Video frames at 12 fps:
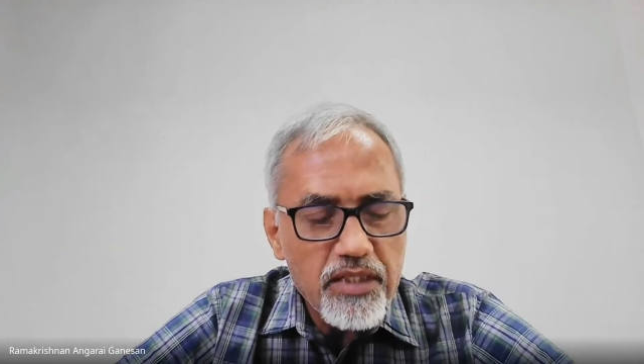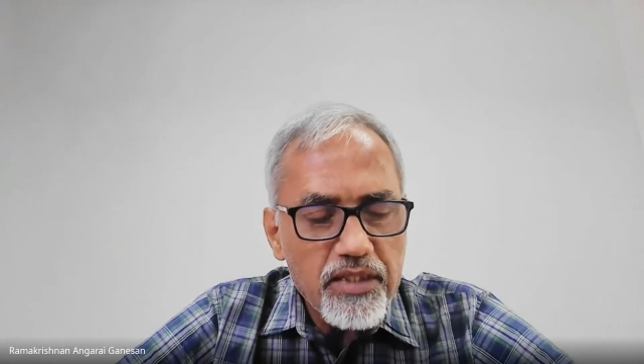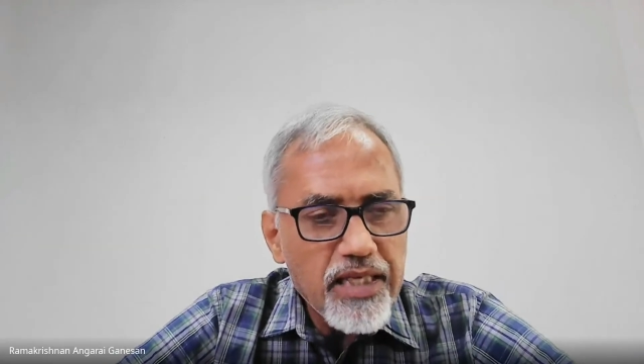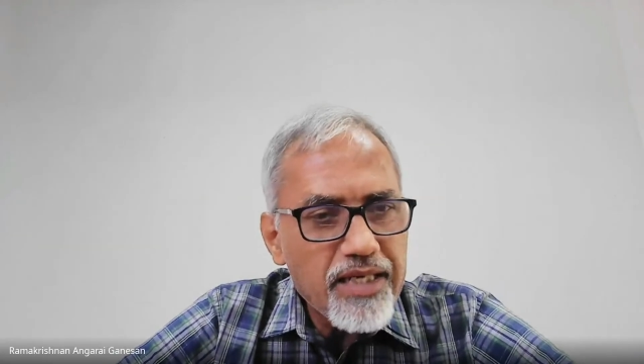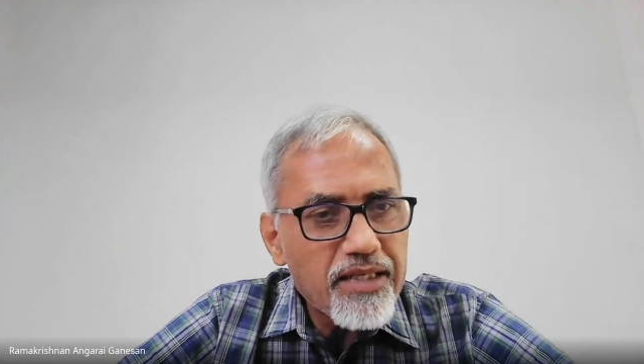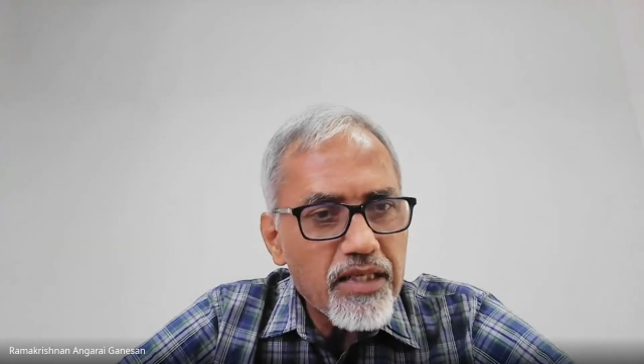
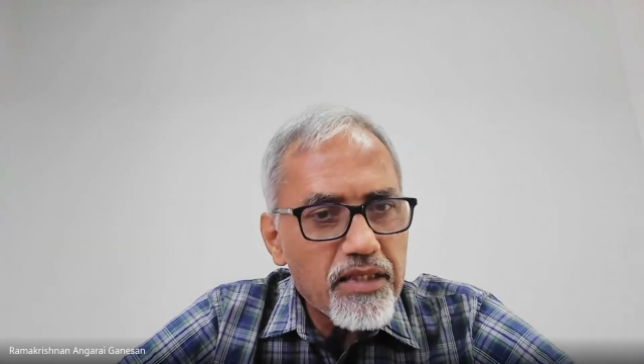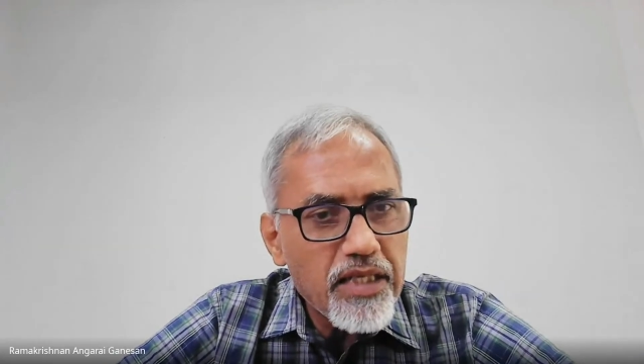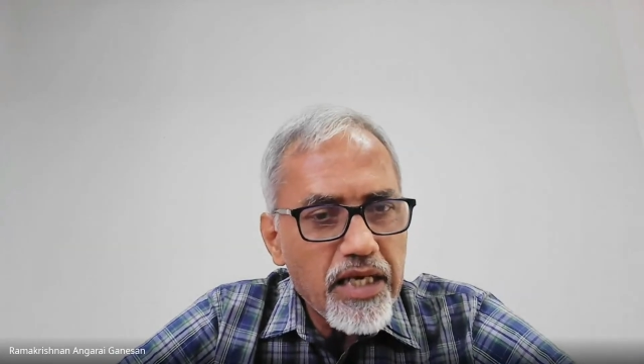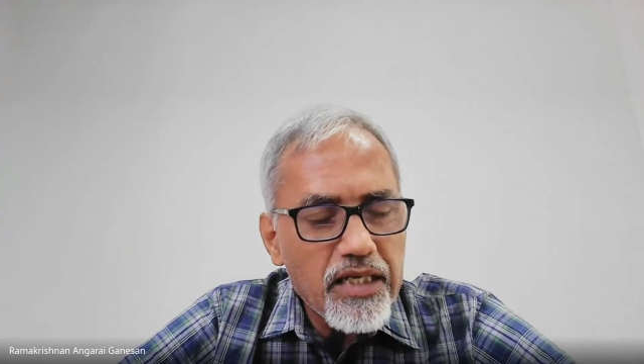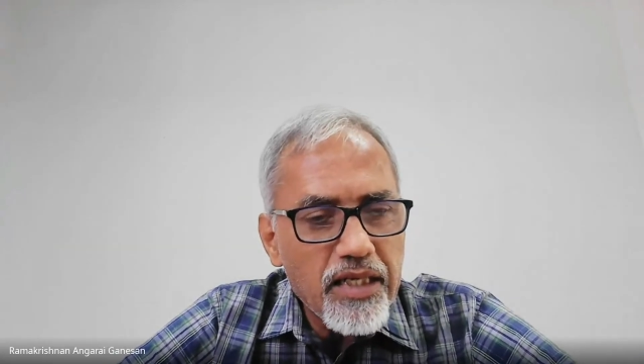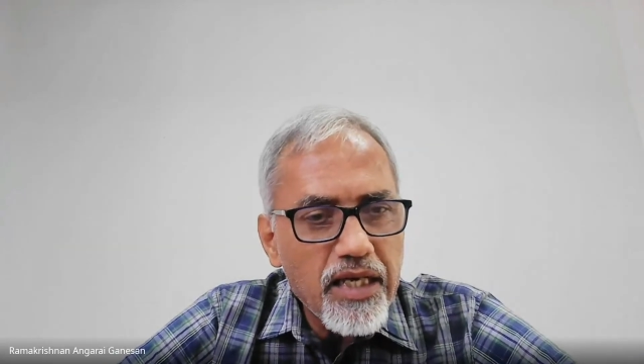then the
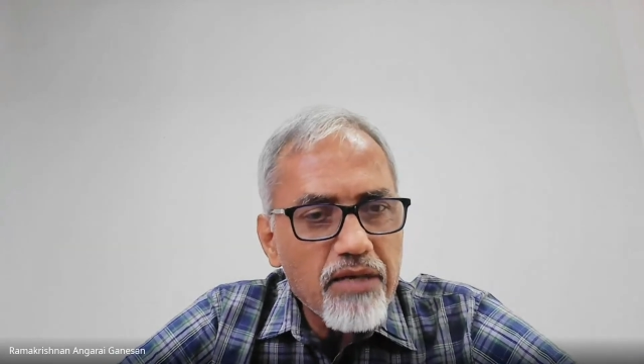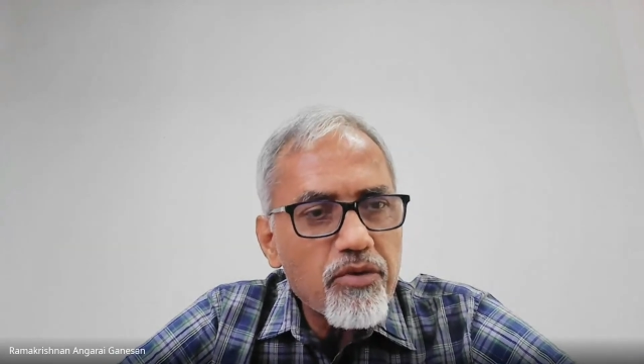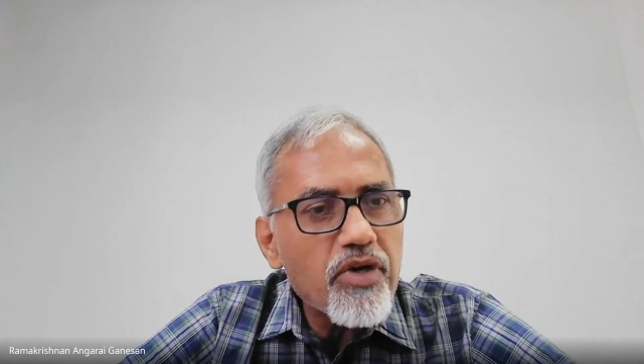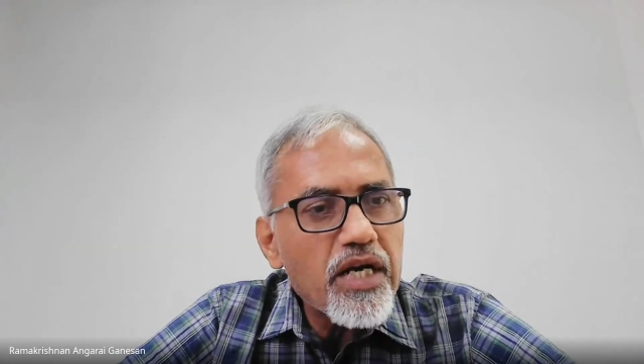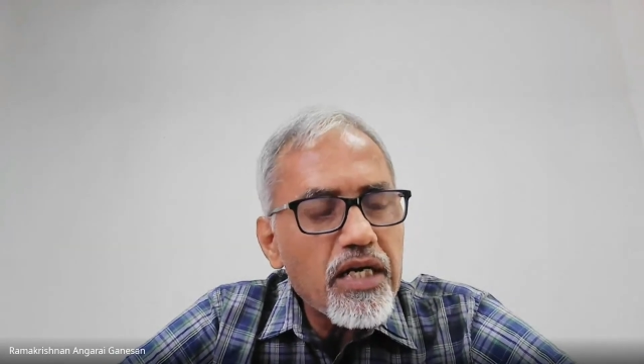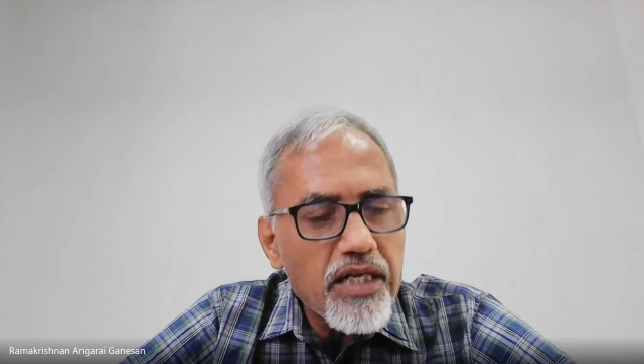entire
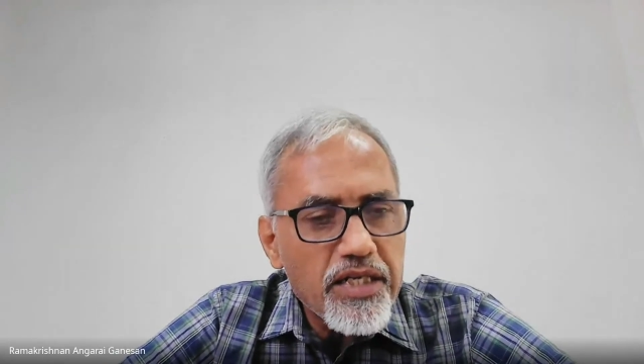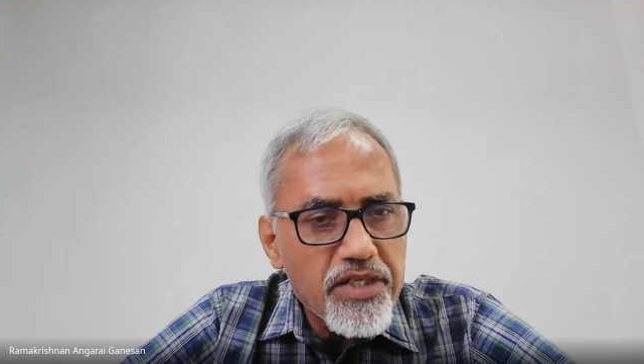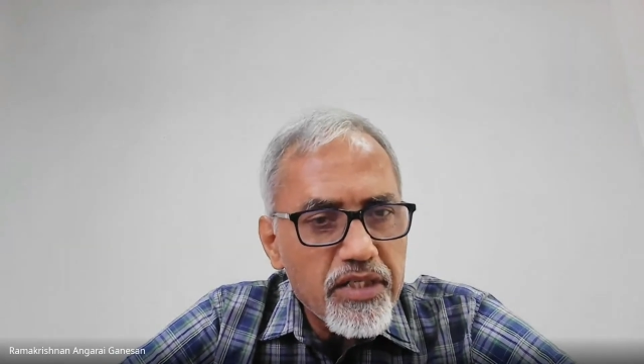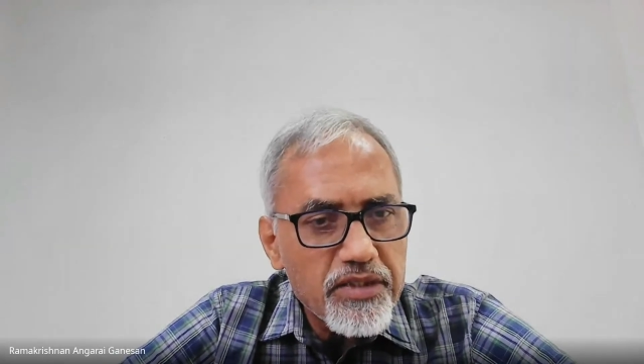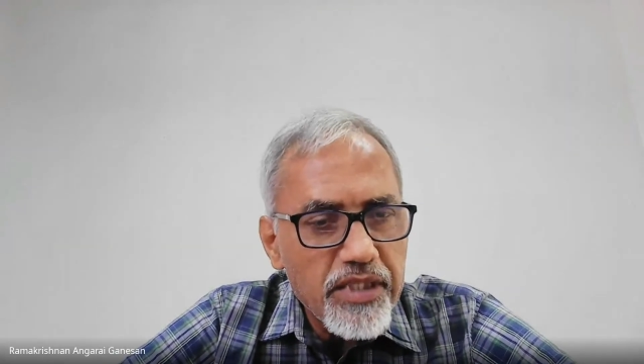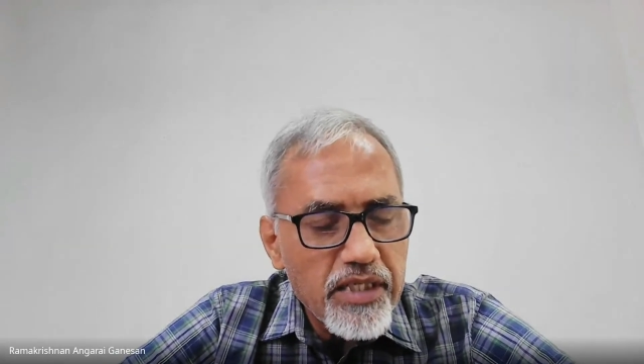
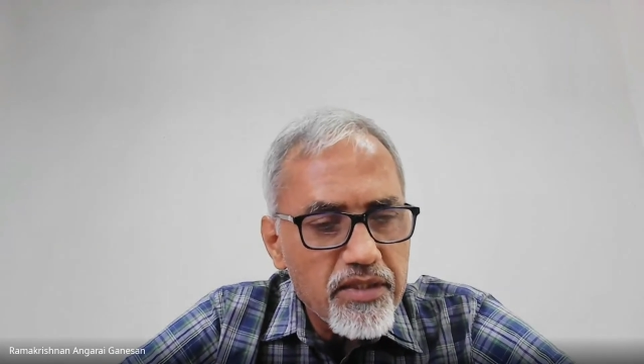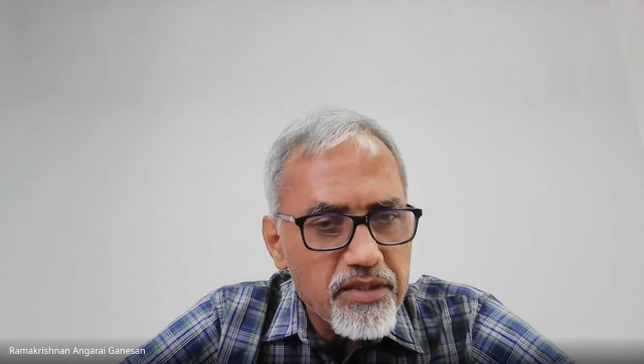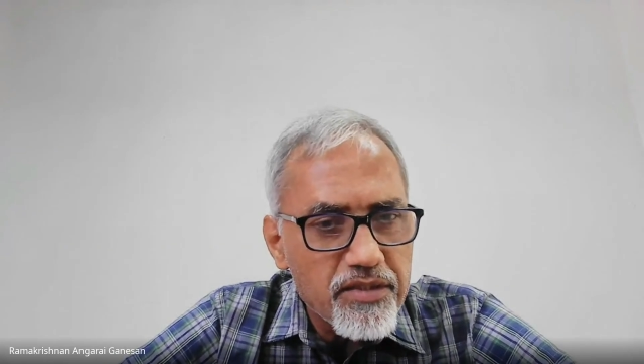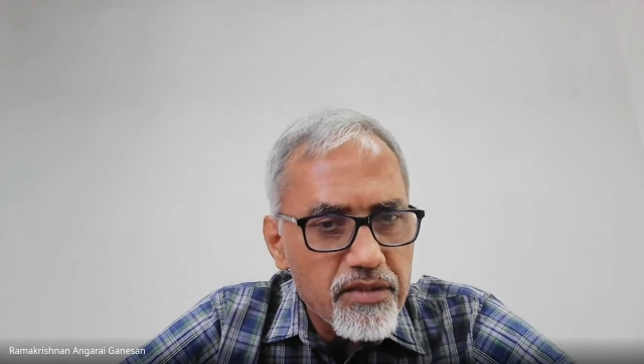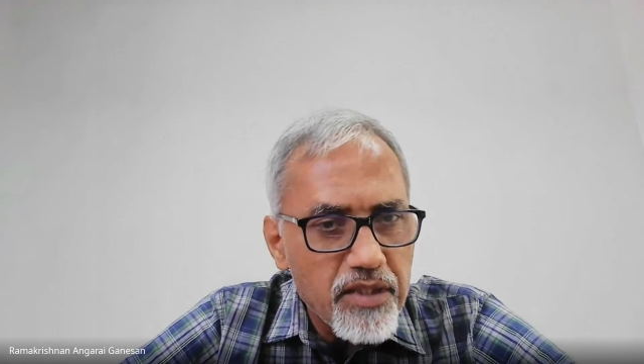orientation changes.